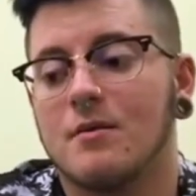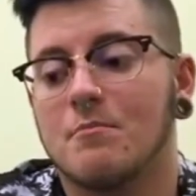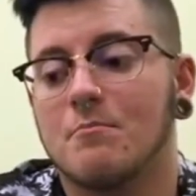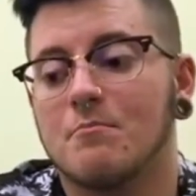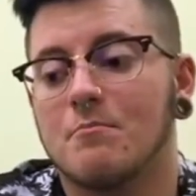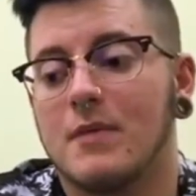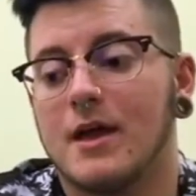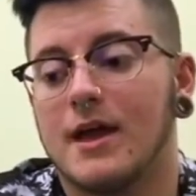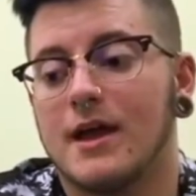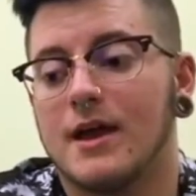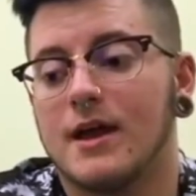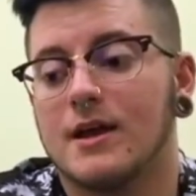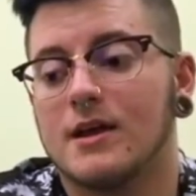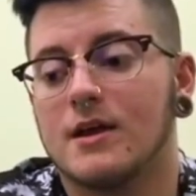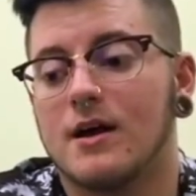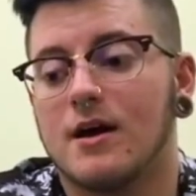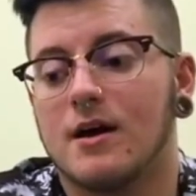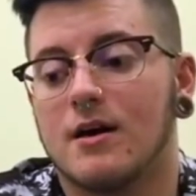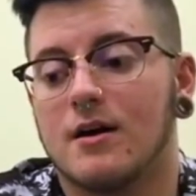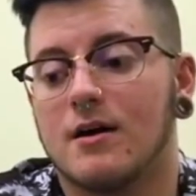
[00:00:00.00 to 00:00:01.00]
made
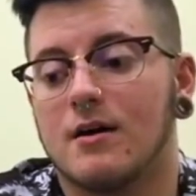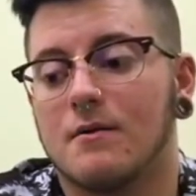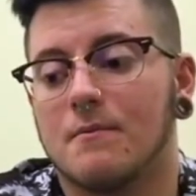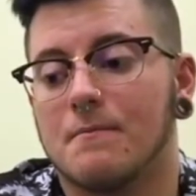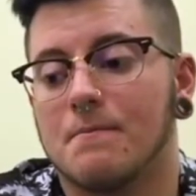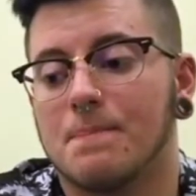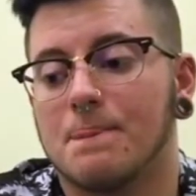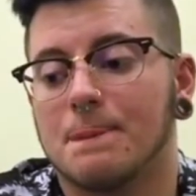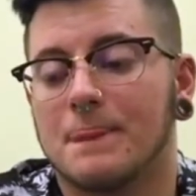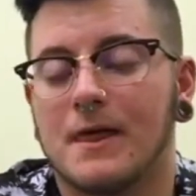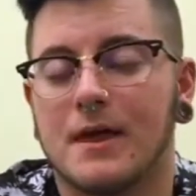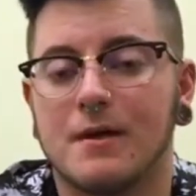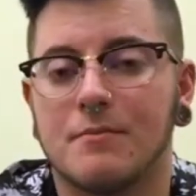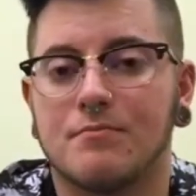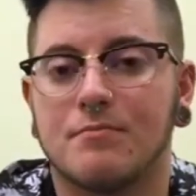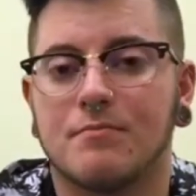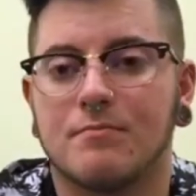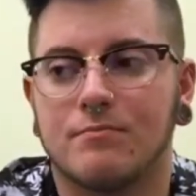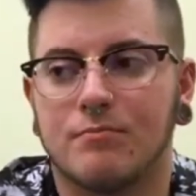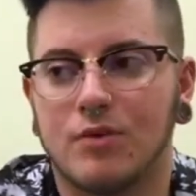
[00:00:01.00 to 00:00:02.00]
um, they